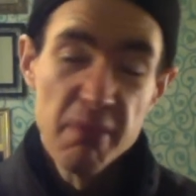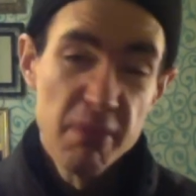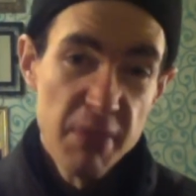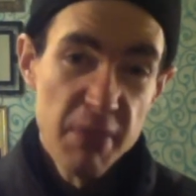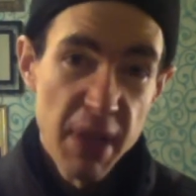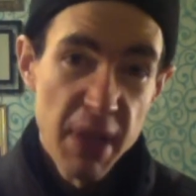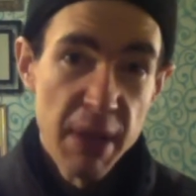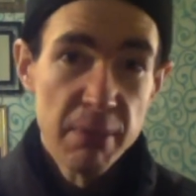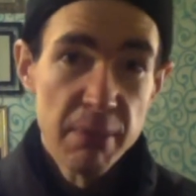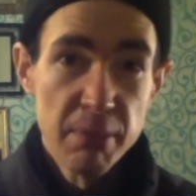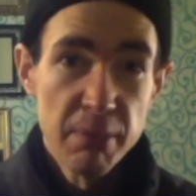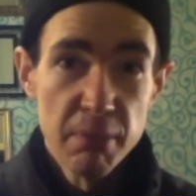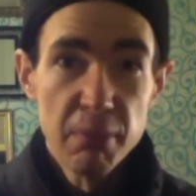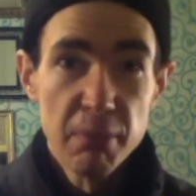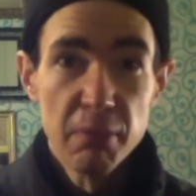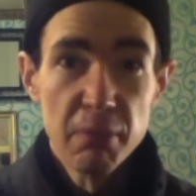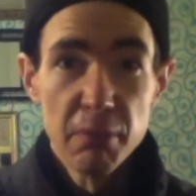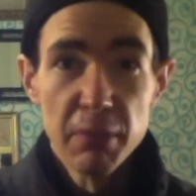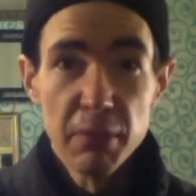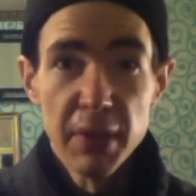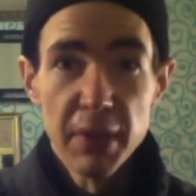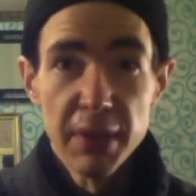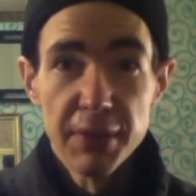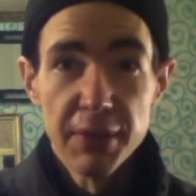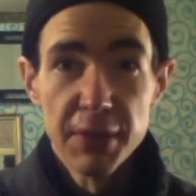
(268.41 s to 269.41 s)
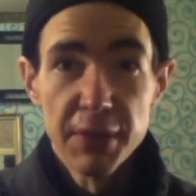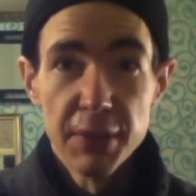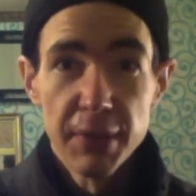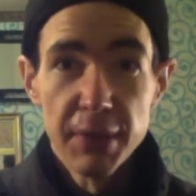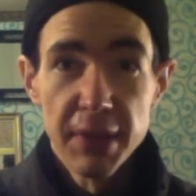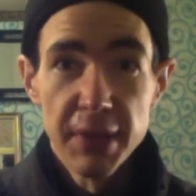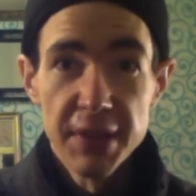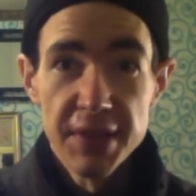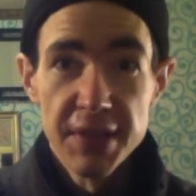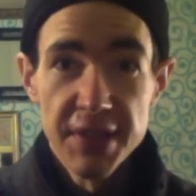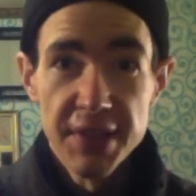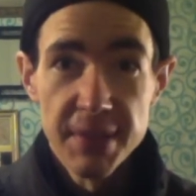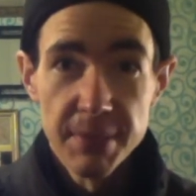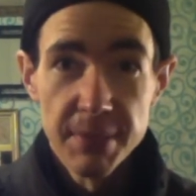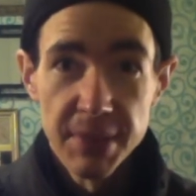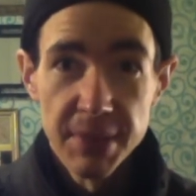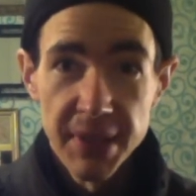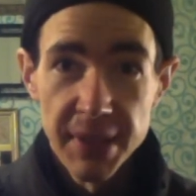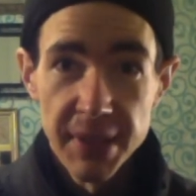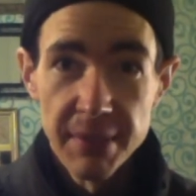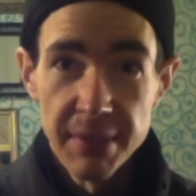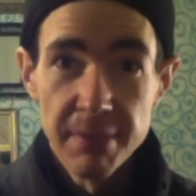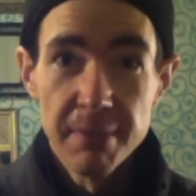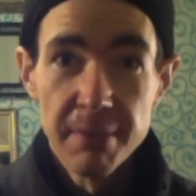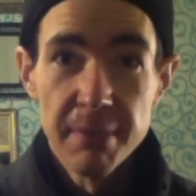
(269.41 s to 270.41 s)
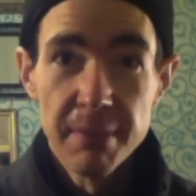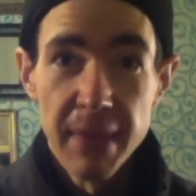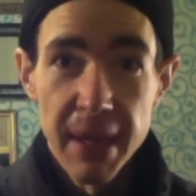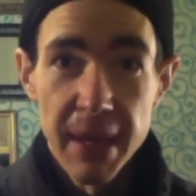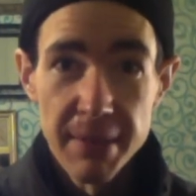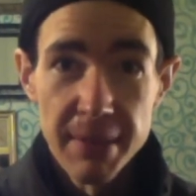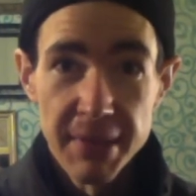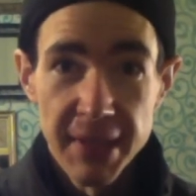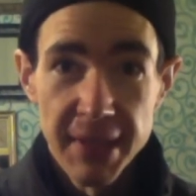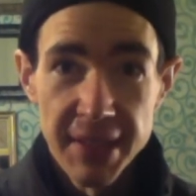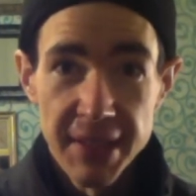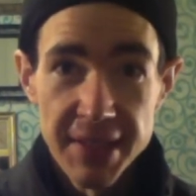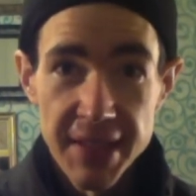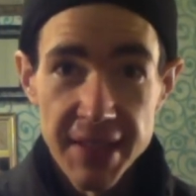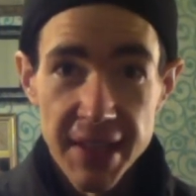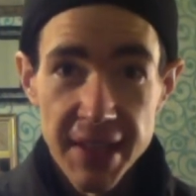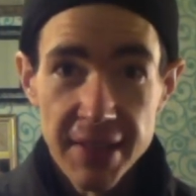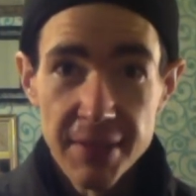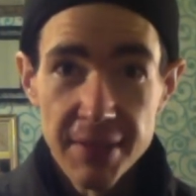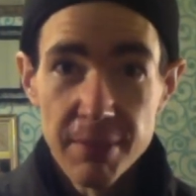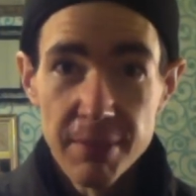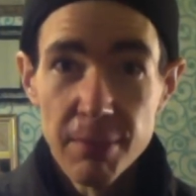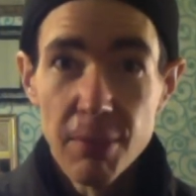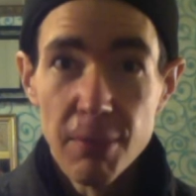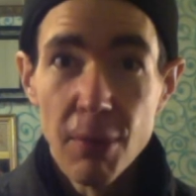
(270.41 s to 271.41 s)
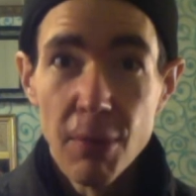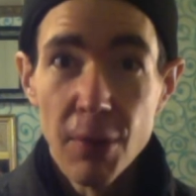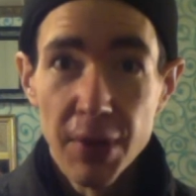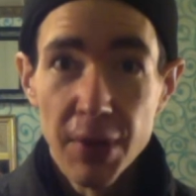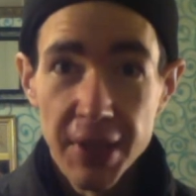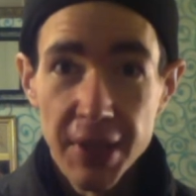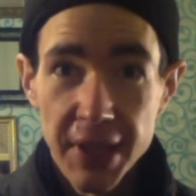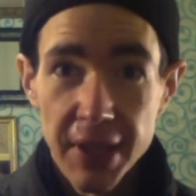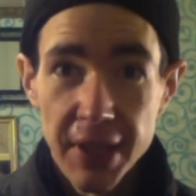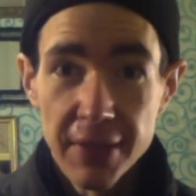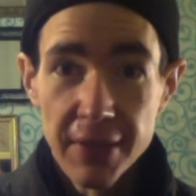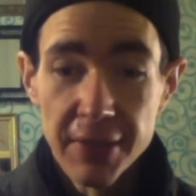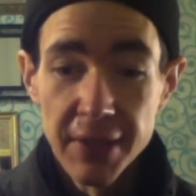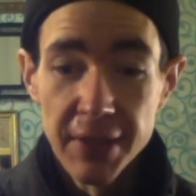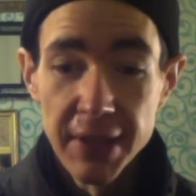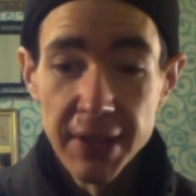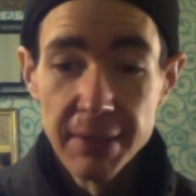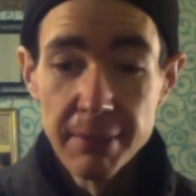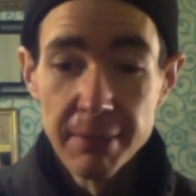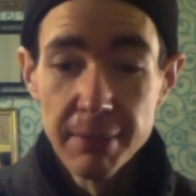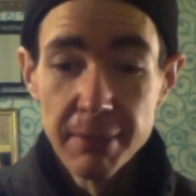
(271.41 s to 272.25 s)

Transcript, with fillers: than if you had simply mapped things out more carefully.